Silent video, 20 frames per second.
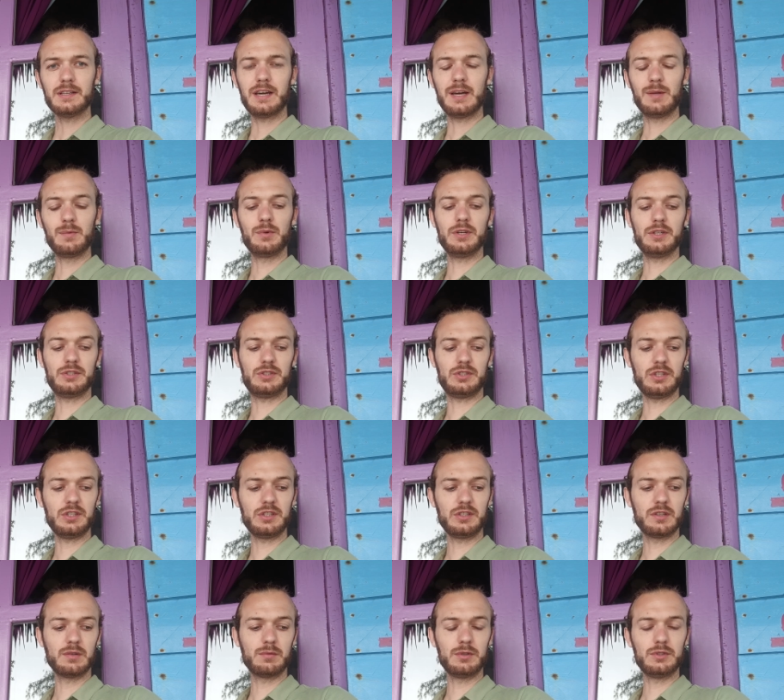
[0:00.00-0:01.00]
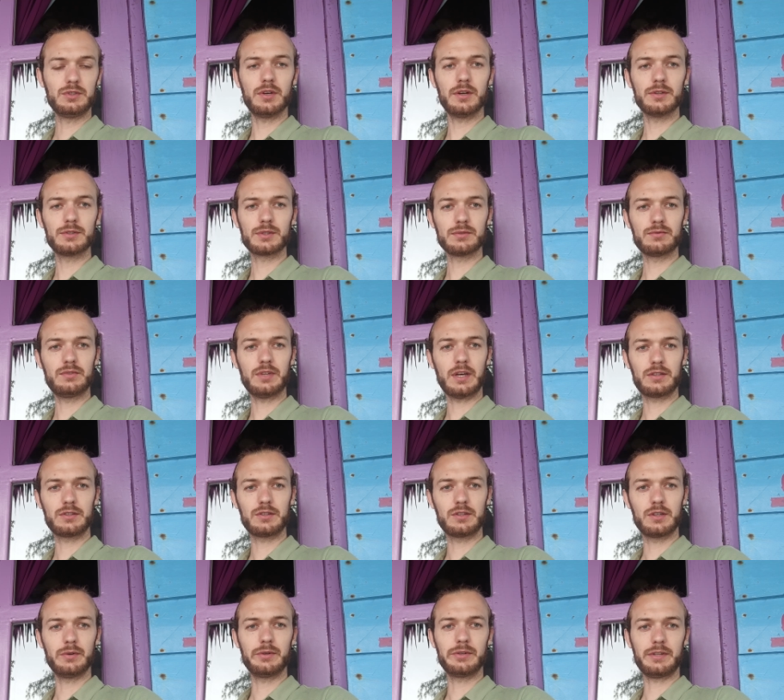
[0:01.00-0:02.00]
and we're seeing the results of
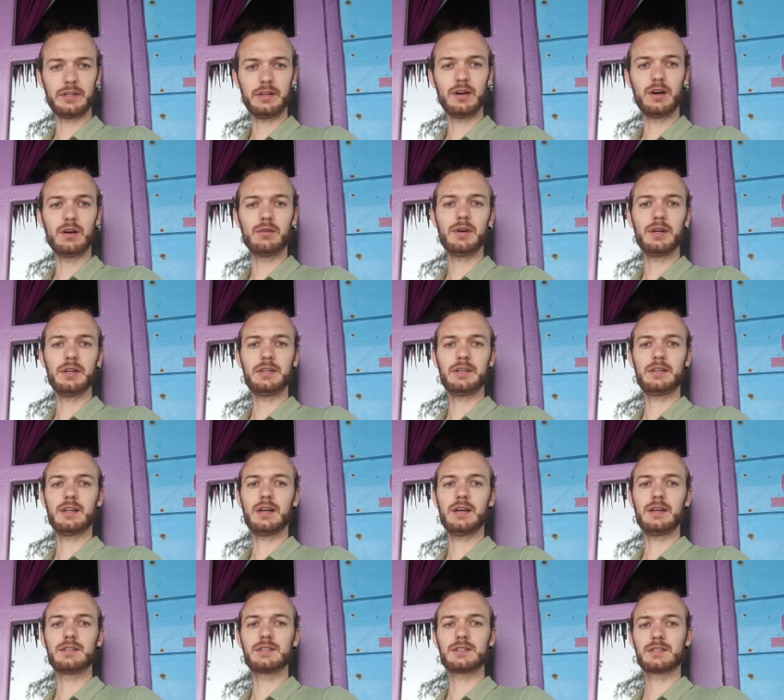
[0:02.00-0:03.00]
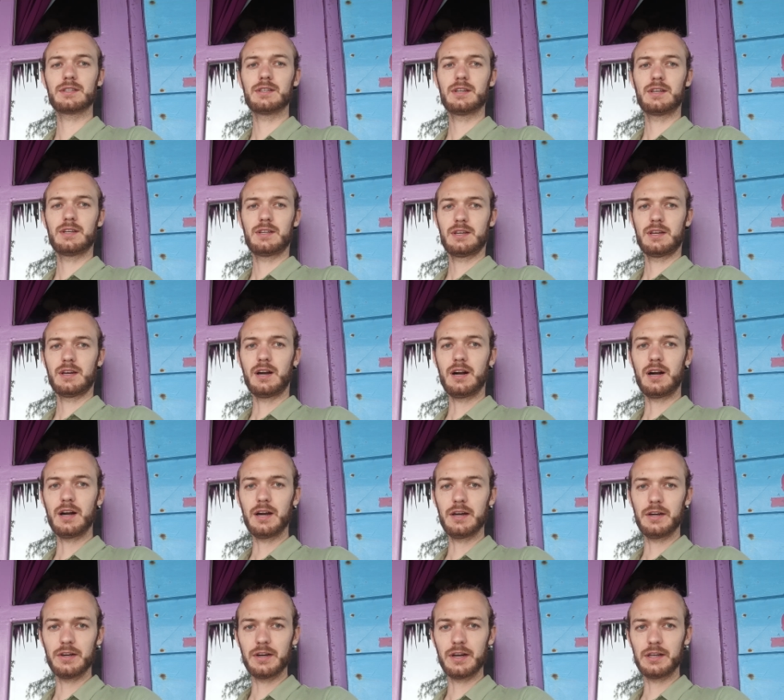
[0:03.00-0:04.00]
that currently already, like
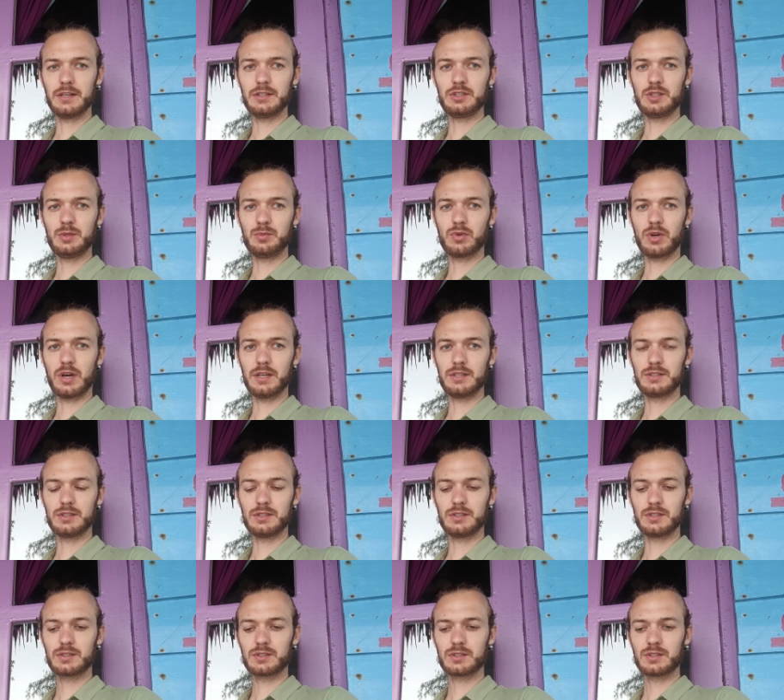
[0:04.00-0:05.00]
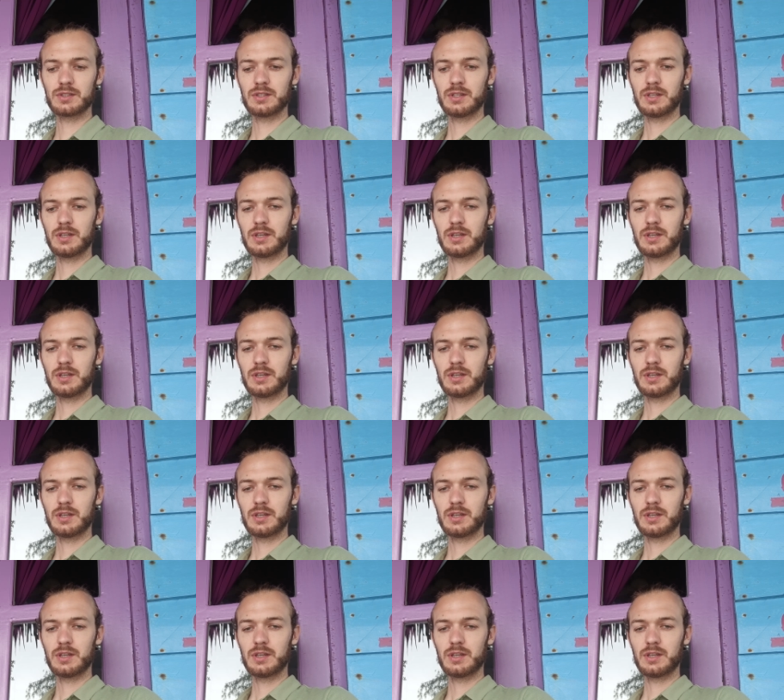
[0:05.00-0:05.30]
higher energy prices,